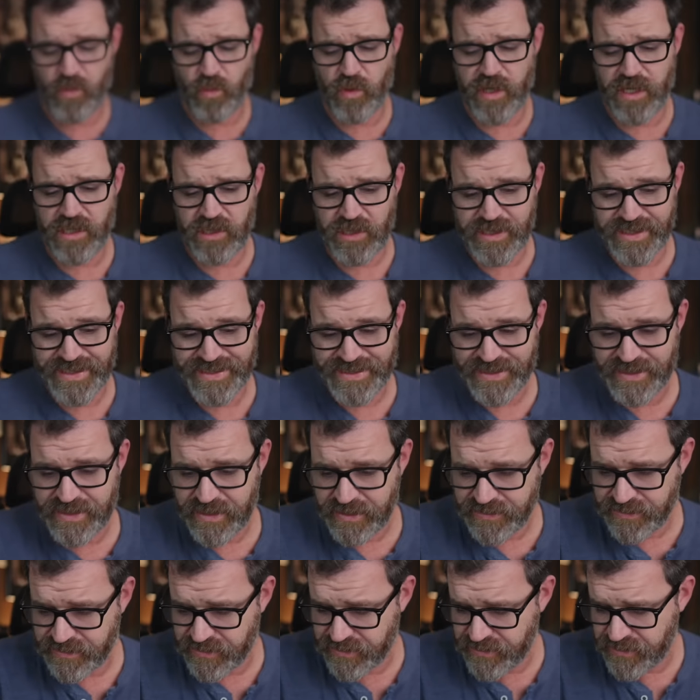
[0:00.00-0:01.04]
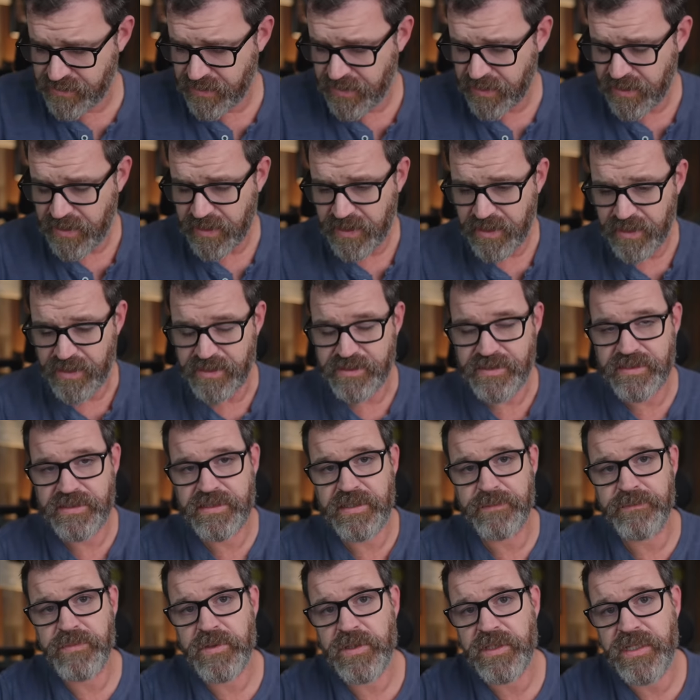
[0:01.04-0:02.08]
well it does it is
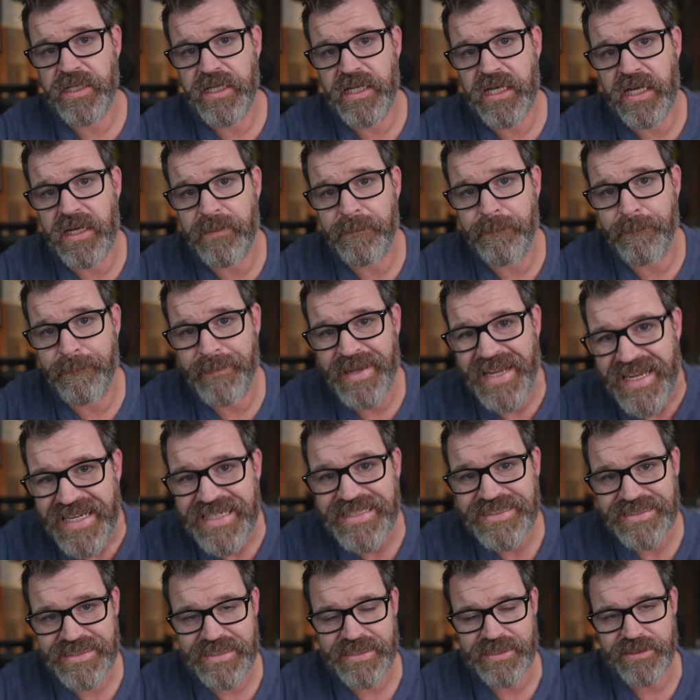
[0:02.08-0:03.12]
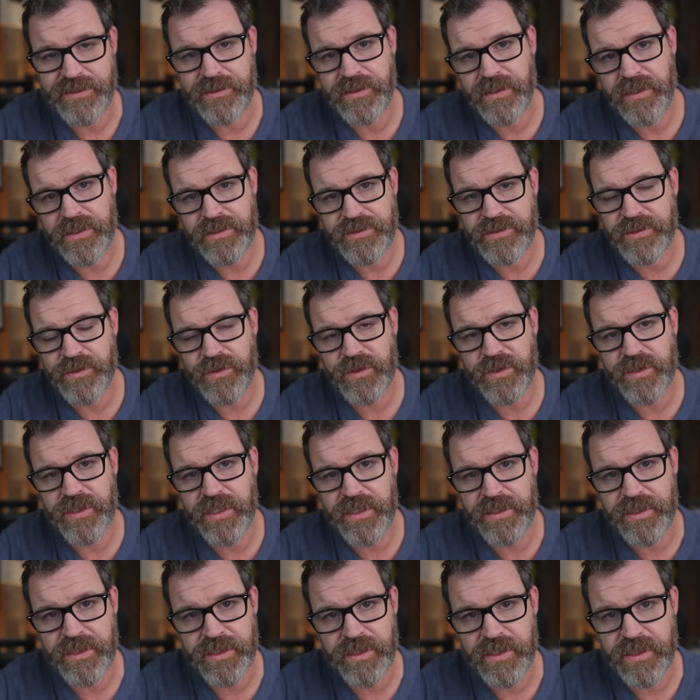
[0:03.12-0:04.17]
simply amazing at
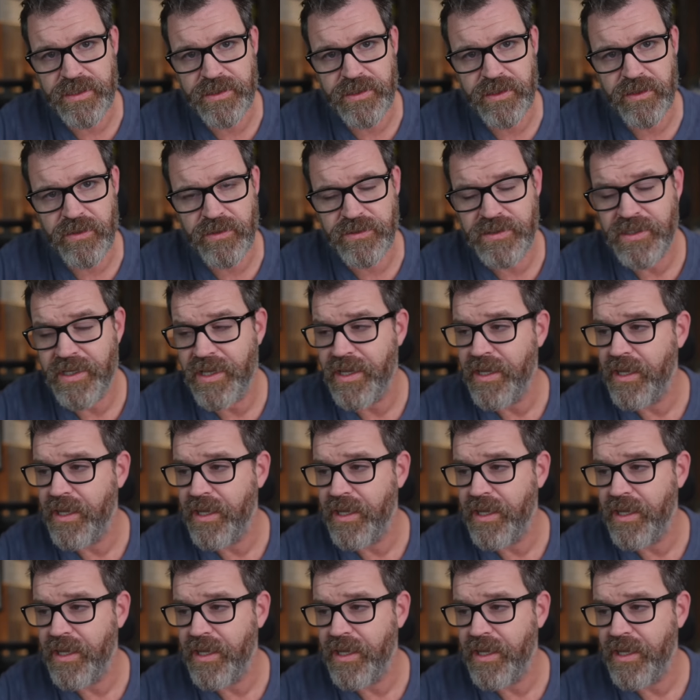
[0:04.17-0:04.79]
$299.